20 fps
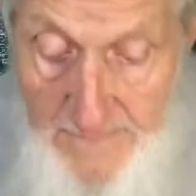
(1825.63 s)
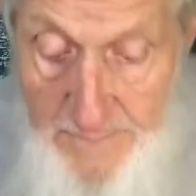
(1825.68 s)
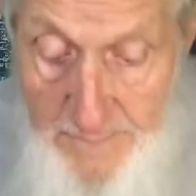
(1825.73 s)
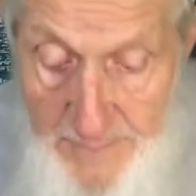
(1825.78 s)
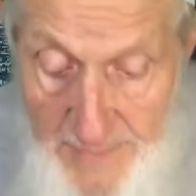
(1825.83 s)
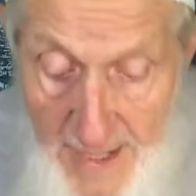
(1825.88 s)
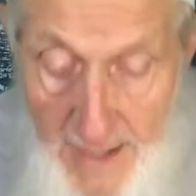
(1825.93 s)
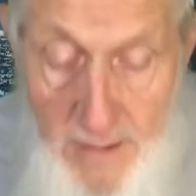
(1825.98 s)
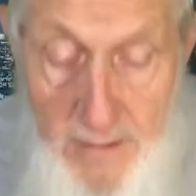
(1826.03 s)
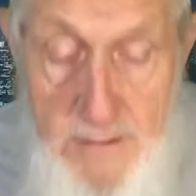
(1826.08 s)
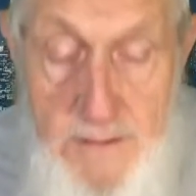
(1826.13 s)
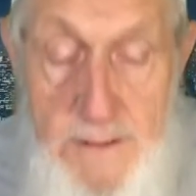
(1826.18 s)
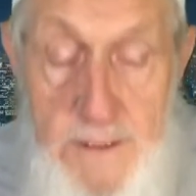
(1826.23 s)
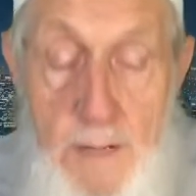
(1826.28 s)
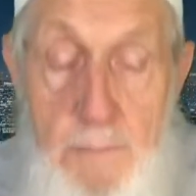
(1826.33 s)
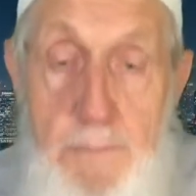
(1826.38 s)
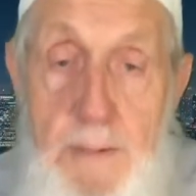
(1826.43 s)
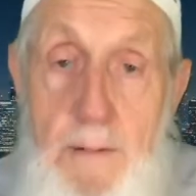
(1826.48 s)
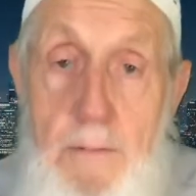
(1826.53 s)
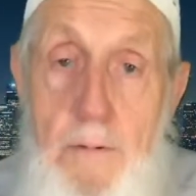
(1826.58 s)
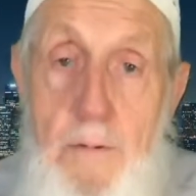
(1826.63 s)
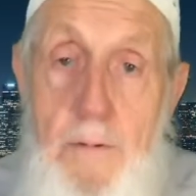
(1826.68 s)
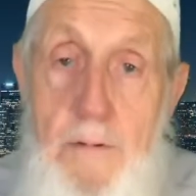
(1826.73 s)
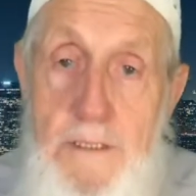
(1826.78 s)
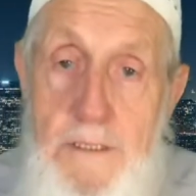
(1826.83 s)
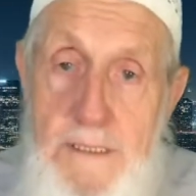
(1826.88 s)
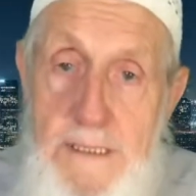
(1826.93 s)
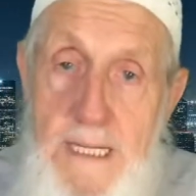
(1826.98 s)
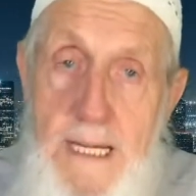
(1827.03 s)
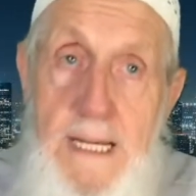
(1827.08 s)
Now, some people will
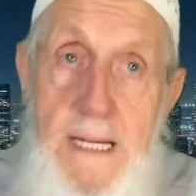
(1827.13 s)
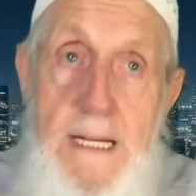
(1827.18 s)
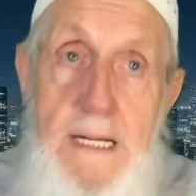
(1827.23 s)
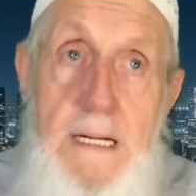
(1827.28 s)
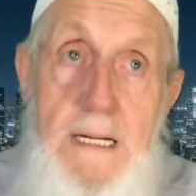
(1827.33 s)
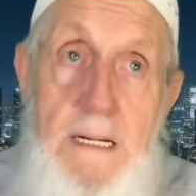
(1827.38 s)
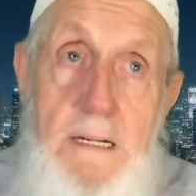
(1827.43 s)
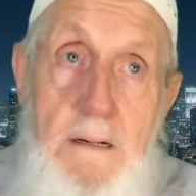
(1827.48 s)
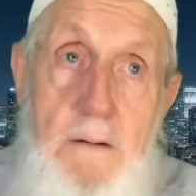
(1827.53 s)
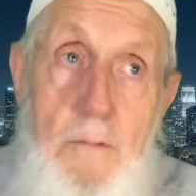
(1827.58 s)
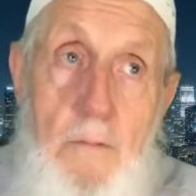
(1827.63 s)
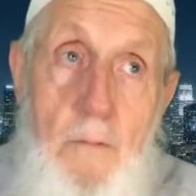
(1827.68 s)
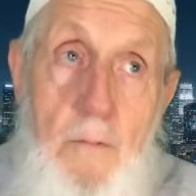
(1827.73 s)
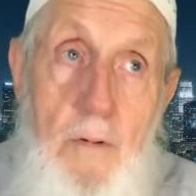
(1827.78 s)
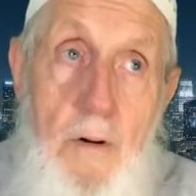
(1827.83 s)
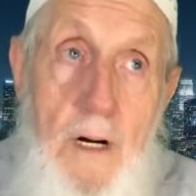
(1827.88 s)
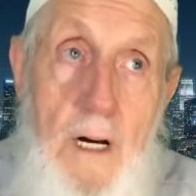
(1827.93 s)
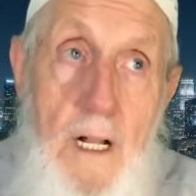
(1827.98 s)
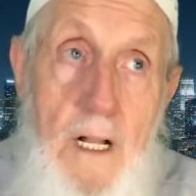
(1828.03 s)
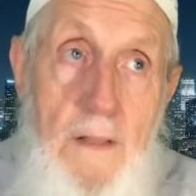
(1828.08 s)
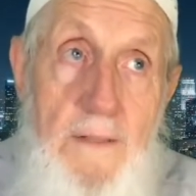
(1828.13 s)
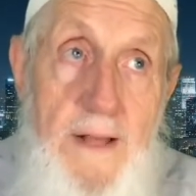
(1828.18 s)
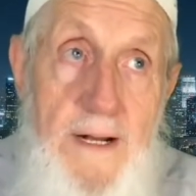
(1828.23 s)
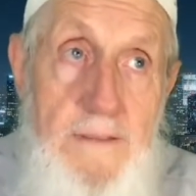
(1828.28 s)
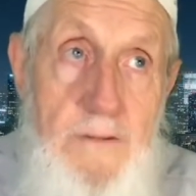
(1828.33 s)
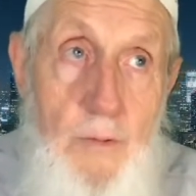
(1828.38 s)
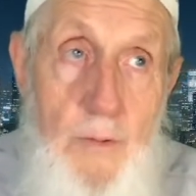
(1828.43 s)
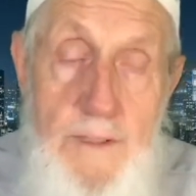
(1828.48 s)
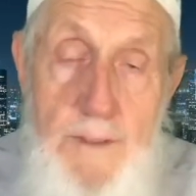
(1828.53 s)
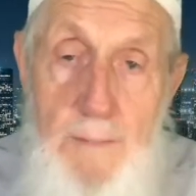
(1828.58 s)
say, well, that's
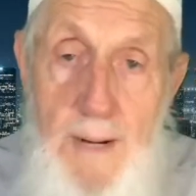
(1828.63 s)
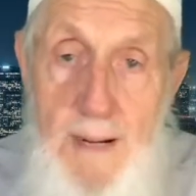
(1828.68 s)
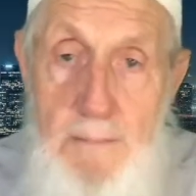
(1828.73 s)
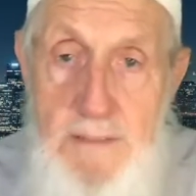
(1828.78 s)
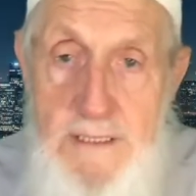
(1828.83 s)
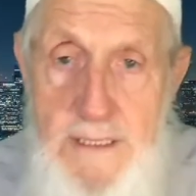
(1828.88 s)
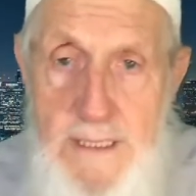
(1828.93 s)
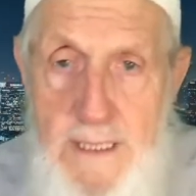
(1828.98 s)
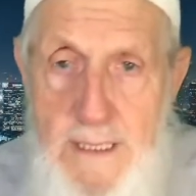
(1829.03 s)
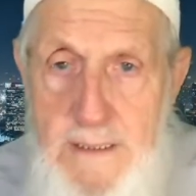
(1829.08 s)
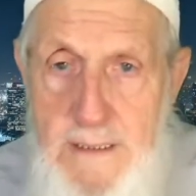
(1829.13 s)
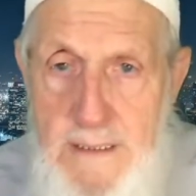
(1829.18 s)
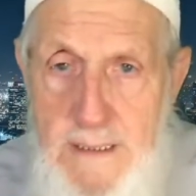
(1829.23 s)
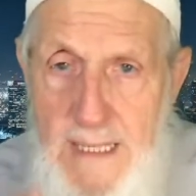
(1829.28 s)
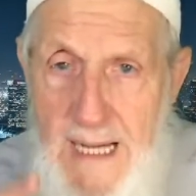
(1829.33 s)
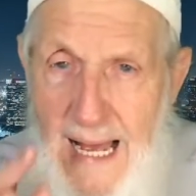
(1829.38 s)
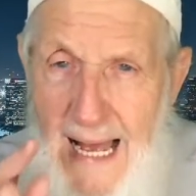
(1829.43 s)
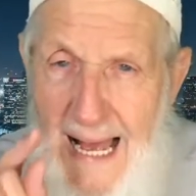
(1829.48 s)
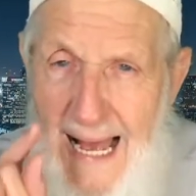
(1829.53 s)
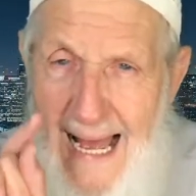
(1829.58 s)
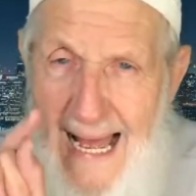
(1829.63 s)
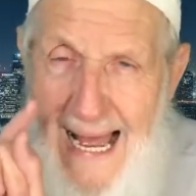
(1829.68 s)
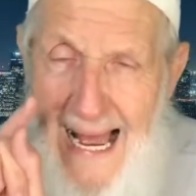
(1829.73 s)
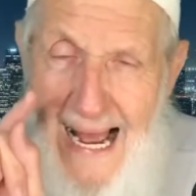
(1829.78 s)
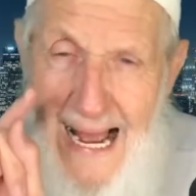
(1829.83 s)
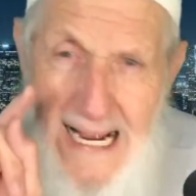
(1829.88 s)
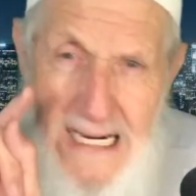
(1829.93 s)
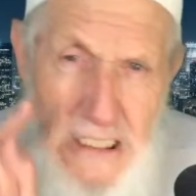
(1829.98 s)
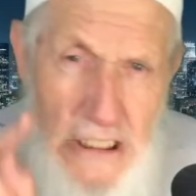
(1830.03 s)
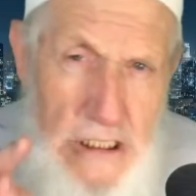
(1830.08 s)
what the Bible says.
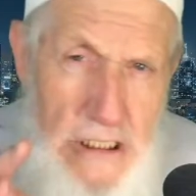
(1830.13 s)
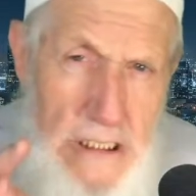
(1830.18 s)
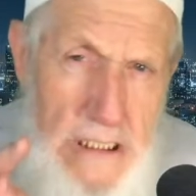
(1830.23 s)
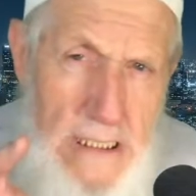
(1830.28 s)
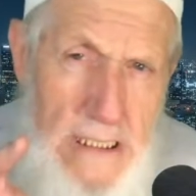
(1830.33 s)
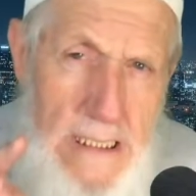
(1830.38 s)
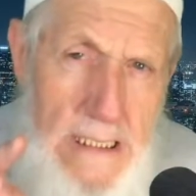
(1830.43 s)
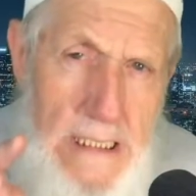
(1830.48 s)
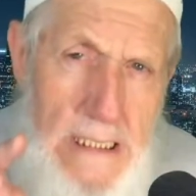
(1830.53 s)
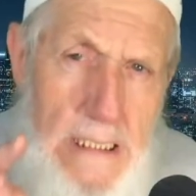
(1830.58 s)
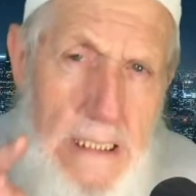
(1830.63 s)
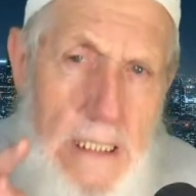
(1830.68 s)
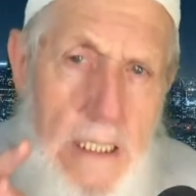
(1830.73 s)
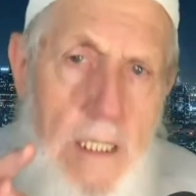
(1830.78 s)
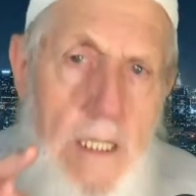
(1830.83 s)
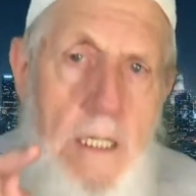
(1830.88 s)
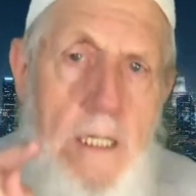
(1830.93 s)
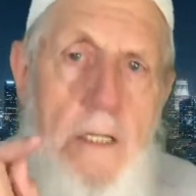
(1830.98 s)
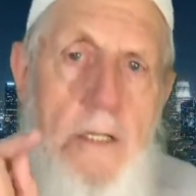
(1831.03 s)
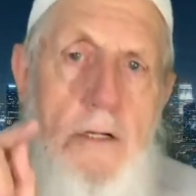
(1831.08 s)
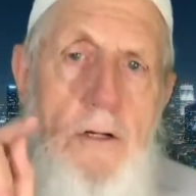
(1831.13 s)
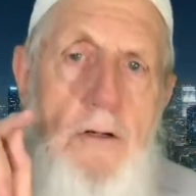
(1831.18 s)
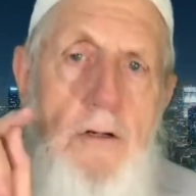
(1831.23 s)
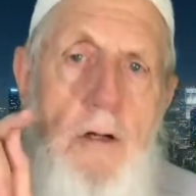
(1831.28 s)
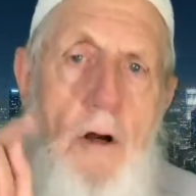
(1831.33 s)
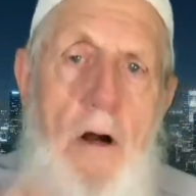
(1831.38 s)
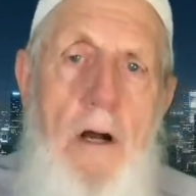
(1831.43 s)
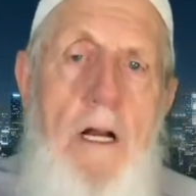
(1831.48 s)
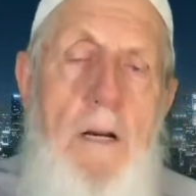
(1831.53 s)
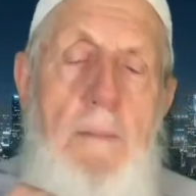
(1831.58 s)
Actually, you're
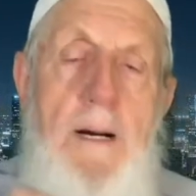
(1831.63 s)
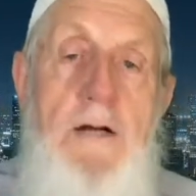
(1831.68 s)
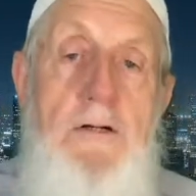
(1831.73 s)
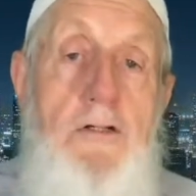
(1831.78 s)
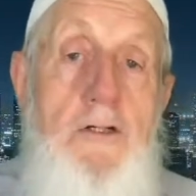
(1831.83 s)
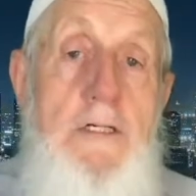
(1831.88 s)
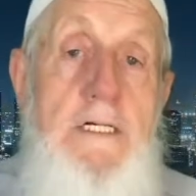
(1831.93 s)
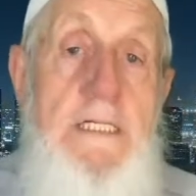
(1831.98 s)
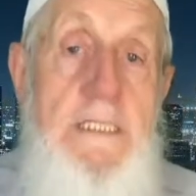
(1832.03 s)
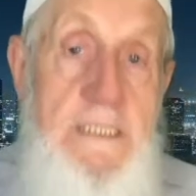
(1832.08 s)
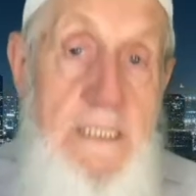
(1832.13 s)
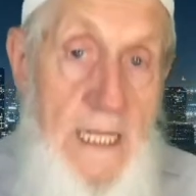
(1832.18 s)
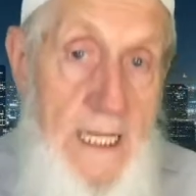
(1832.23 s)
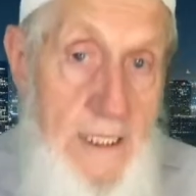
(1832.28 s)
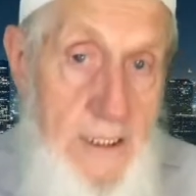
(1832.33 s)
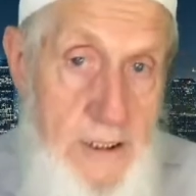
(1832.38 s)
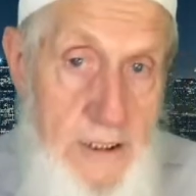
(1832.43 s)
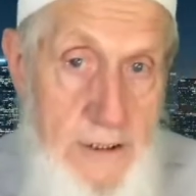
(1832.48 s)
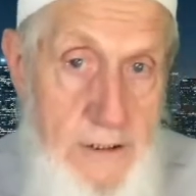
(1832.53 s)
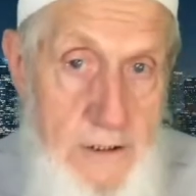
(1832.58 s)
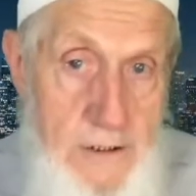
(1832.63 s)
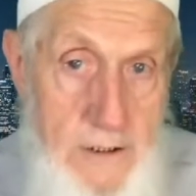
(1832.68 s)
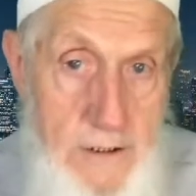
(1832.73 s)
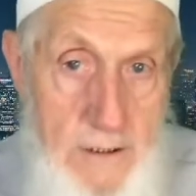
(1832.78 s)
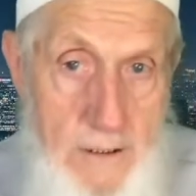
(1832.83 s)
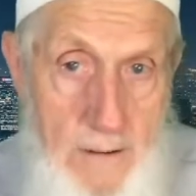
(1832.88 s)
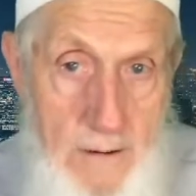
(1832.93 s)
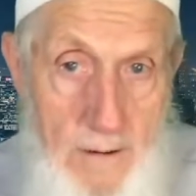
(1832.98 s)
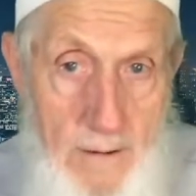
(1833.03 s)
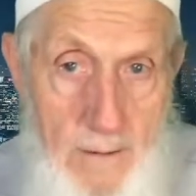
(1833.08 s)
talking about translations.
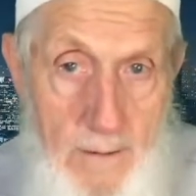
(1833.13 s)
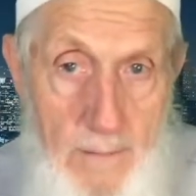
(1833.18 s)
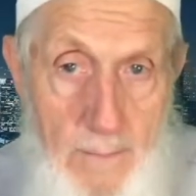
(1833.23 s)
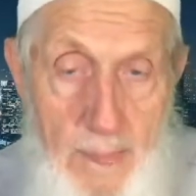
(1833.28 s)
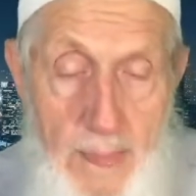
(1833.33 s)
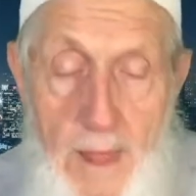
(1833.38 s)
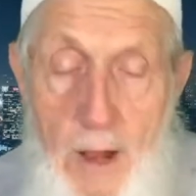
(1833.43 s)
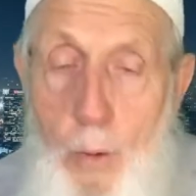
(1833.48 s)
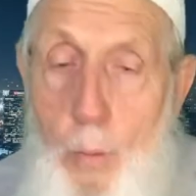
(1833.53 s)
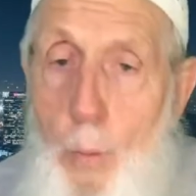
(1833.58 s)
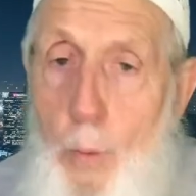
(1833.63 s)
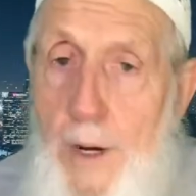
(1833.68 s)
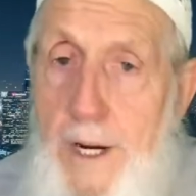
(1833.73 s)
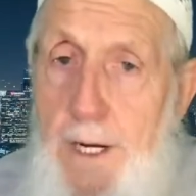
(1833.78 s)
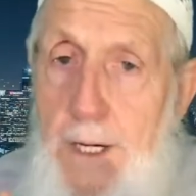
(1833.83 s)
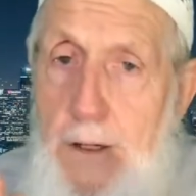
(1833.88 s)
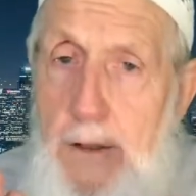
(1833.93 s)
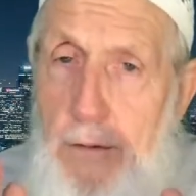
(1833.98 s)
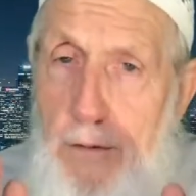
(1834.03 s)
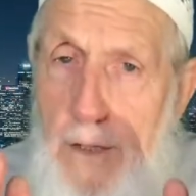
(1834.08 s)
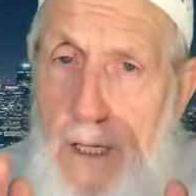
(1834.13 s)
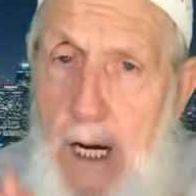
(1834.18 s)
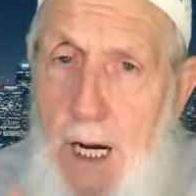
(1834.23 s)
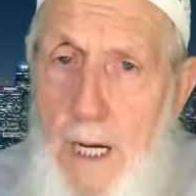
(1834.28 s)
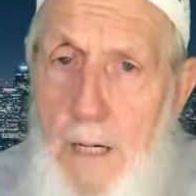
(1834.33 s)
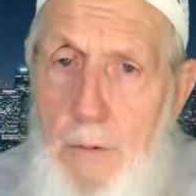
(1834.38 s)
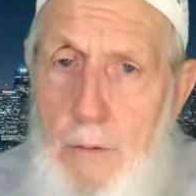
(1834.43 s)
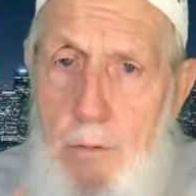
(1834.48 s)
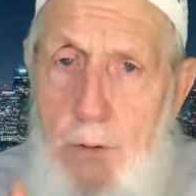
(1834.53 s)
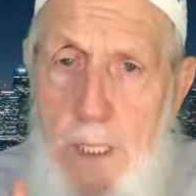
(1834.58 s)
We do
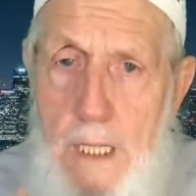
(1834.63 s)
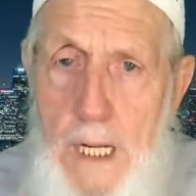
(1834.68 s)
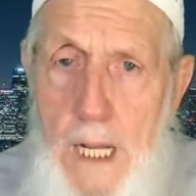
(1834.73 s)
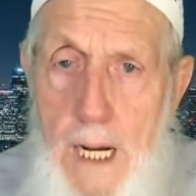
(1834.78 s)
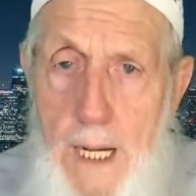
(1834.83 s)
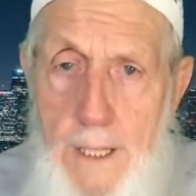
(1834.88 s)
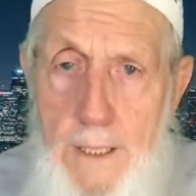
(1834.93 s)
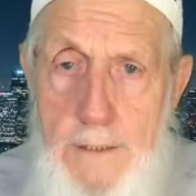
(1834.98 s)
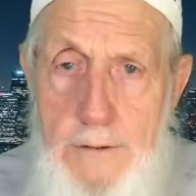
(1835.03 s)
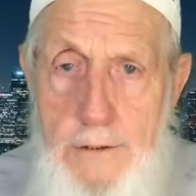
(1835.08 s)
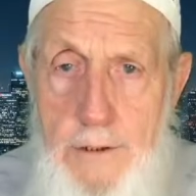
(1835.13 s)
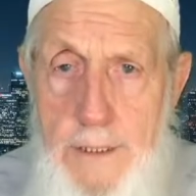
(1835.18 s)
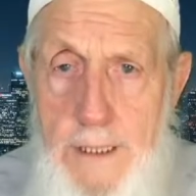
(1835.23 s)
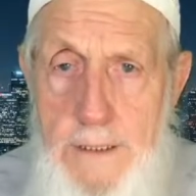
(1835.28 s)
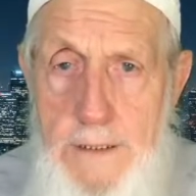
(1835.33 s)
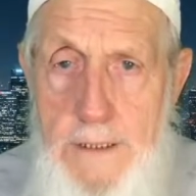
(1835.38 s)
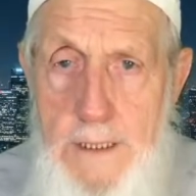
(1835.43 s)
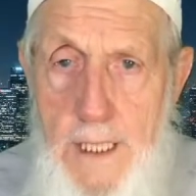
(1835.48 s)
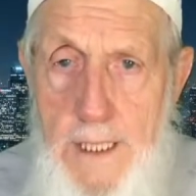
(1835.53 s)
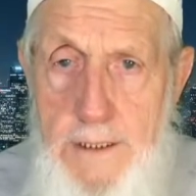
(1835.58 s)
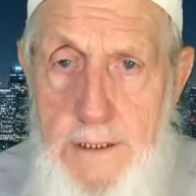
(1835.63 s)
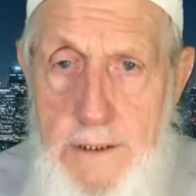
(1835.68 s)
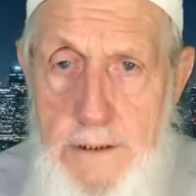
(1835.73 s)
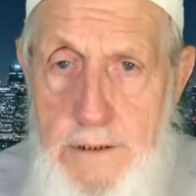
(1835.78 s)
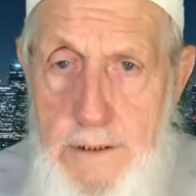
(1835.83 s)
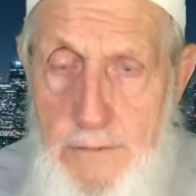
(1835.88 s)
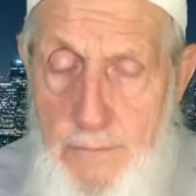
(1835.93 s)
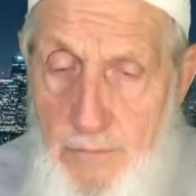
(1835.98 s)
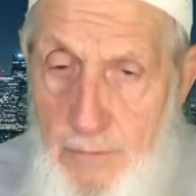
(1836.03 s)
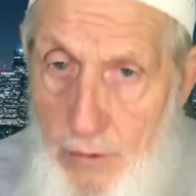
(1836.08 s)
not rely on translations
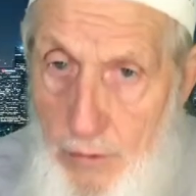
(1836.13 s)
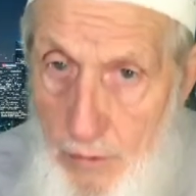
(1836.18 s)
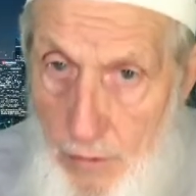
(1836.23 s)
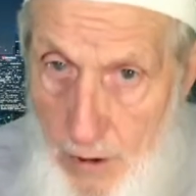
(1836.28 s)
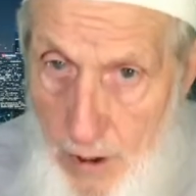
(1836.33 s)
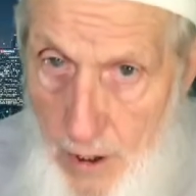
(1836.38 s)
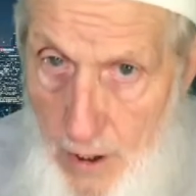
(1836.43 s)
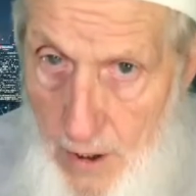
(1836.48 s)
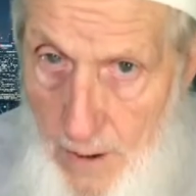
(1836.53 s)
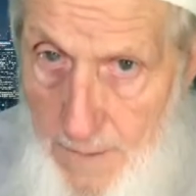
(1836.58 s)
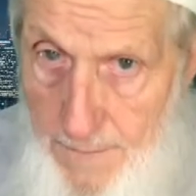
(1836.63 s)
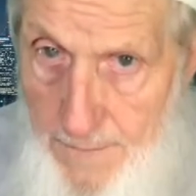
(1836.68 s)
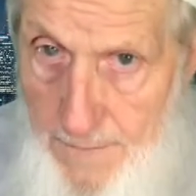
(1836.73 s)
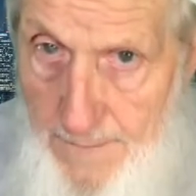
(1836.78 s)
of the Quran.